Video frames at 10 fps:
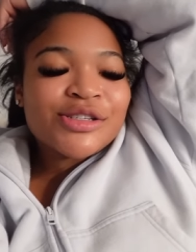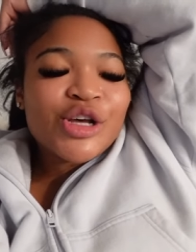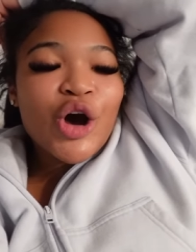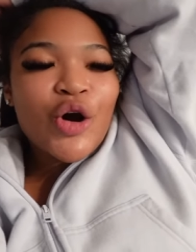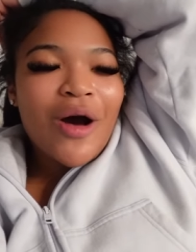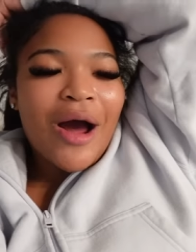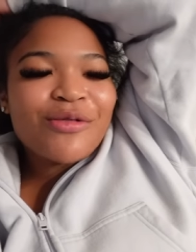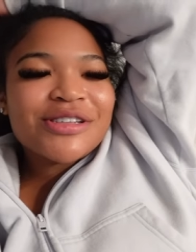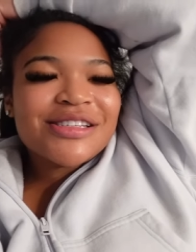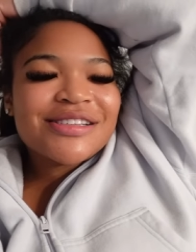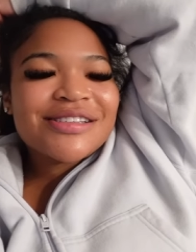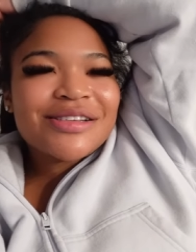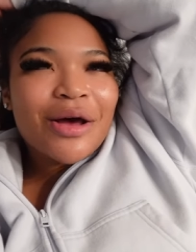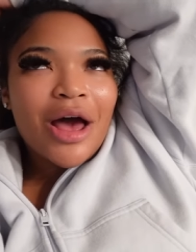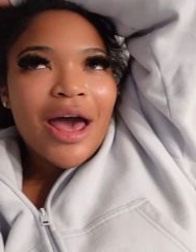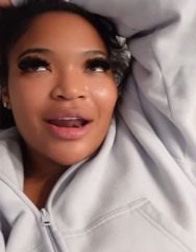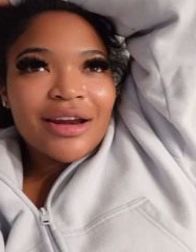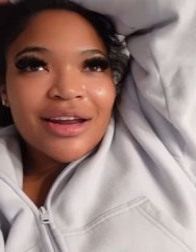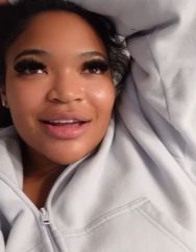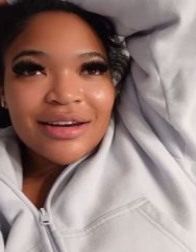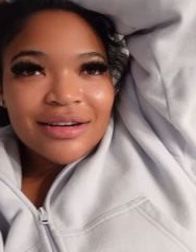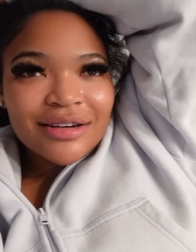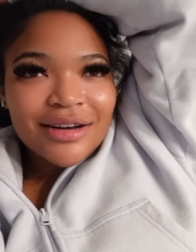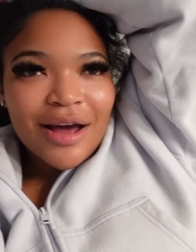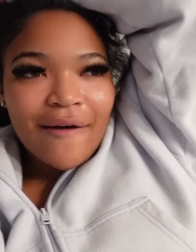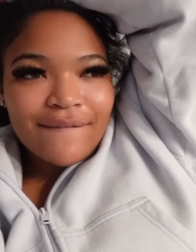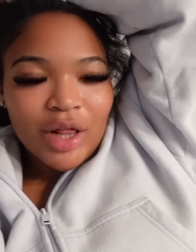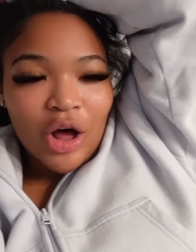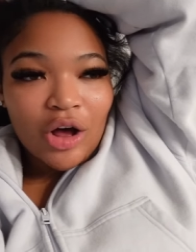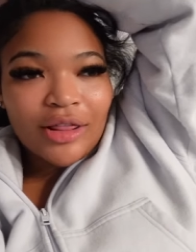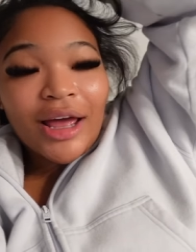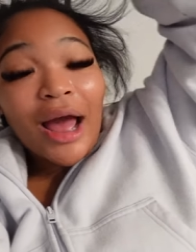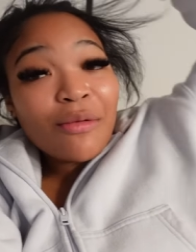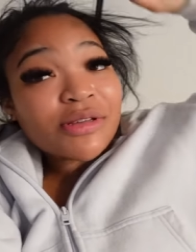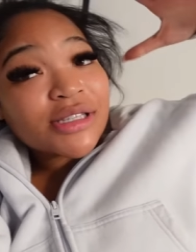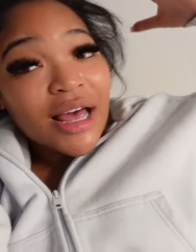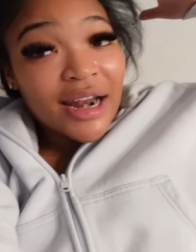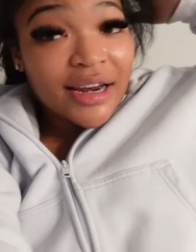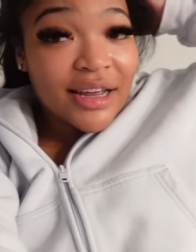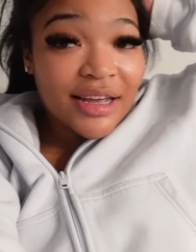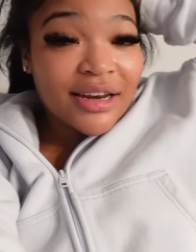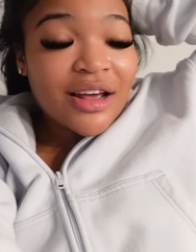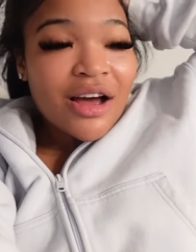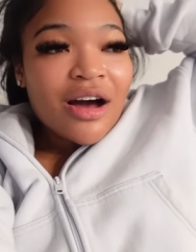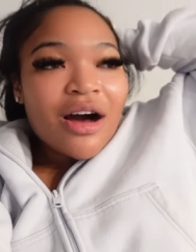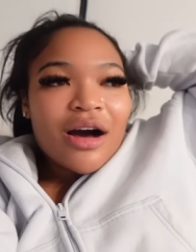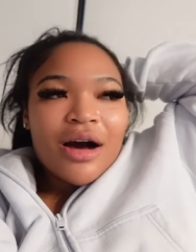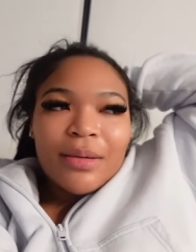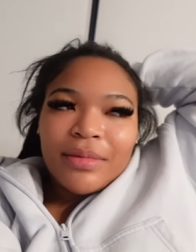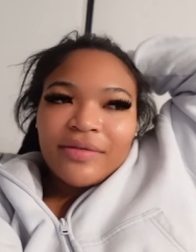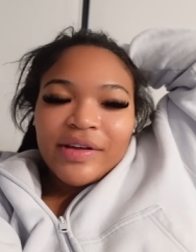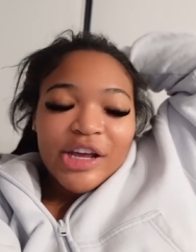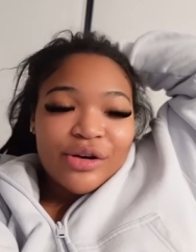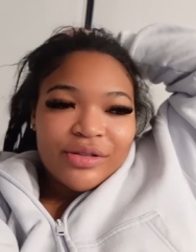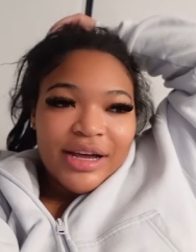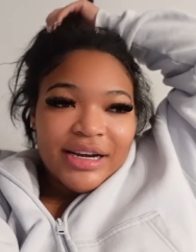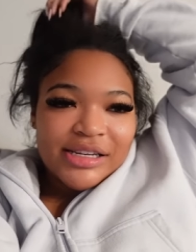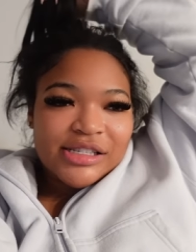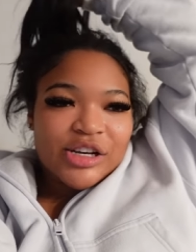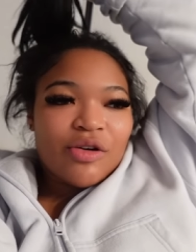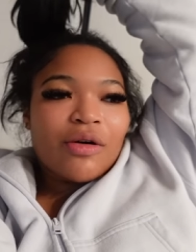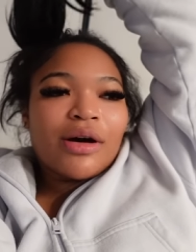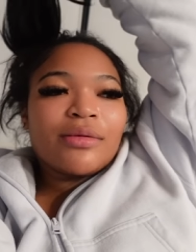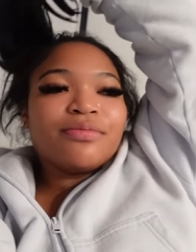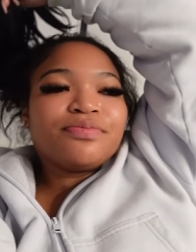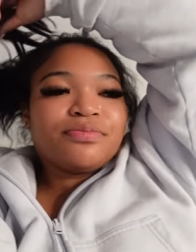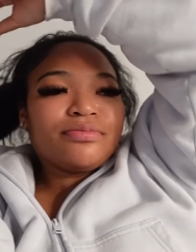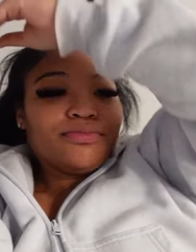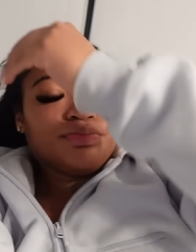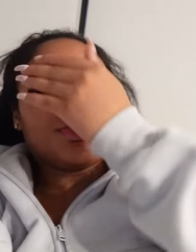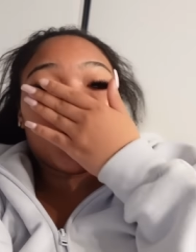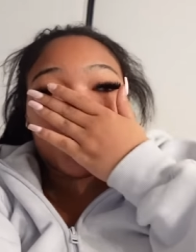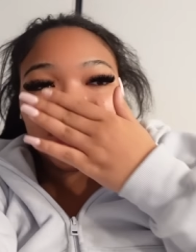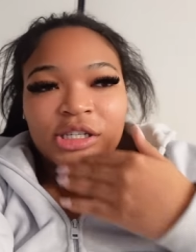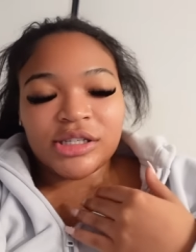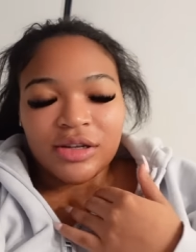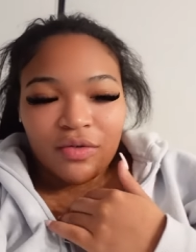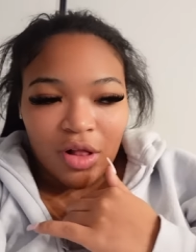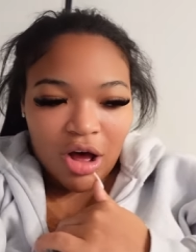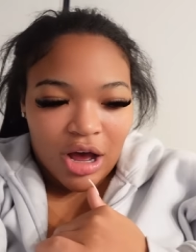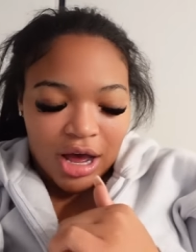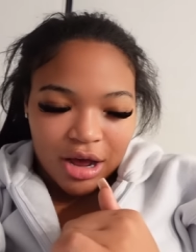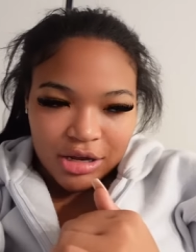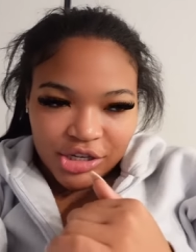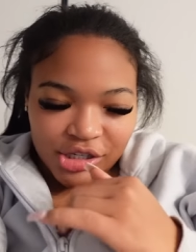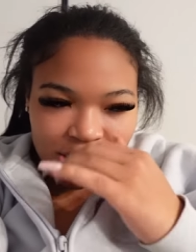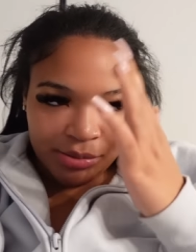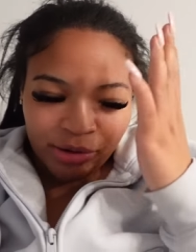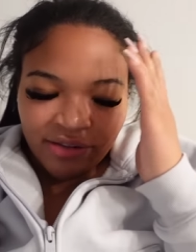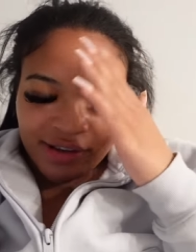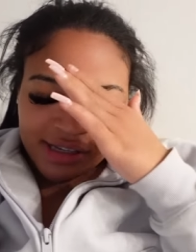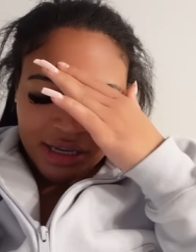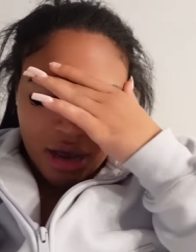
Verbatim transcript: so I was editing a blog like I was editing um a video that needed to go up which is the vlog I just previously